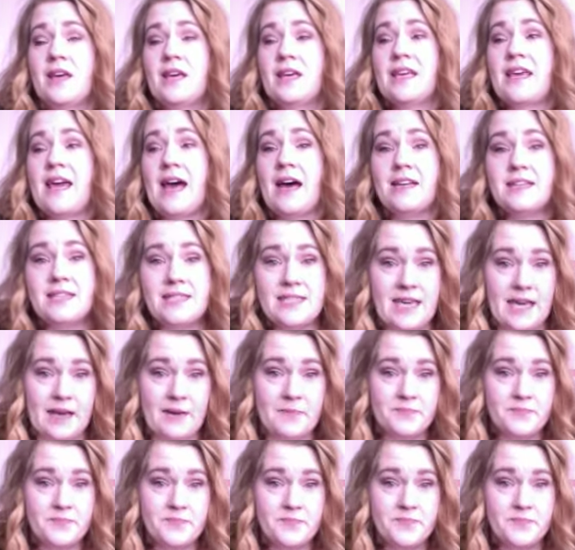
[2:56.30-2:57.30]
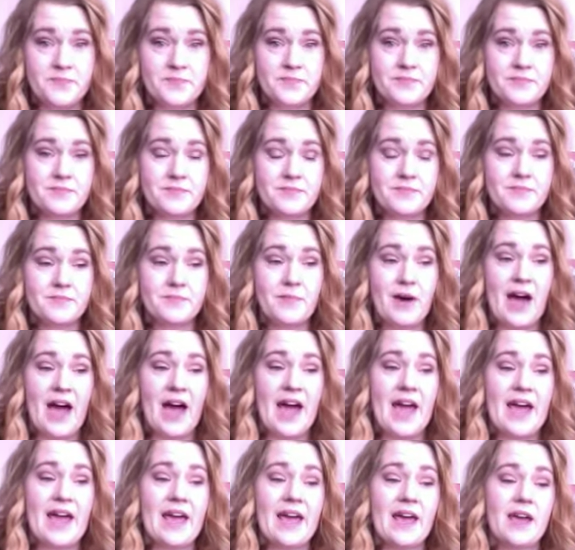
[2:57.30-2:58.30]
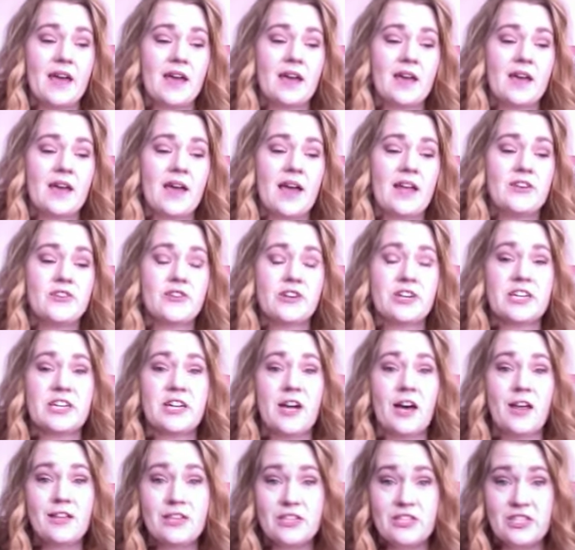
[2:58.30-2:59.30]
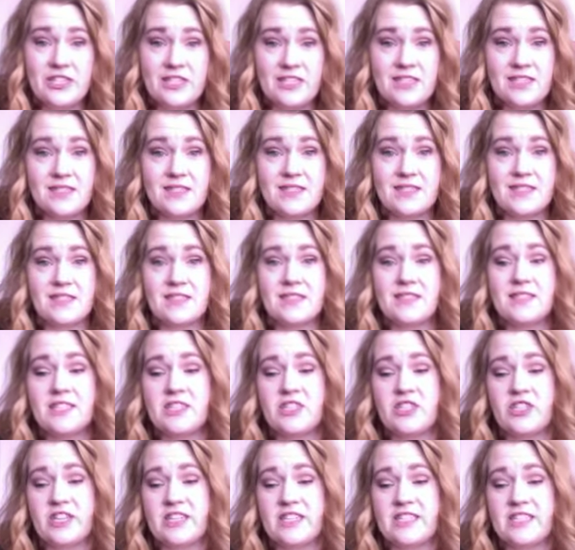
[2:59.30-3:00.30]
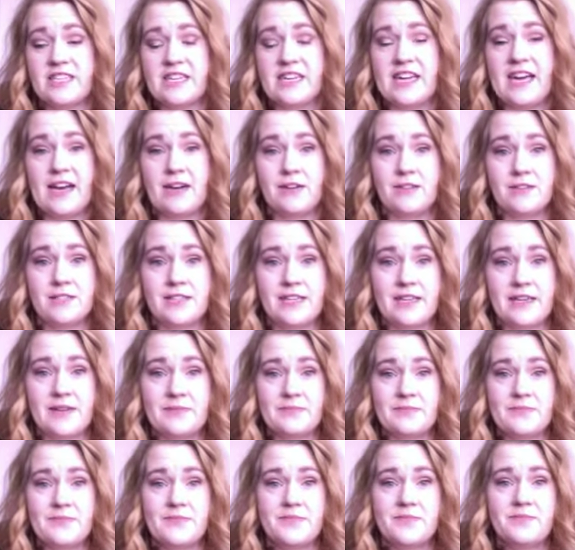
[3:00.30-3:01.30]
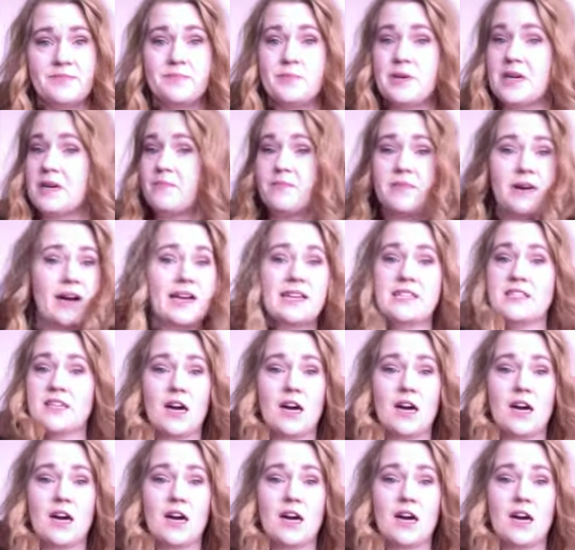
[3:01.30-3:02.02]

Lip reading: calcium. My endocrinologist suggested calcium, but my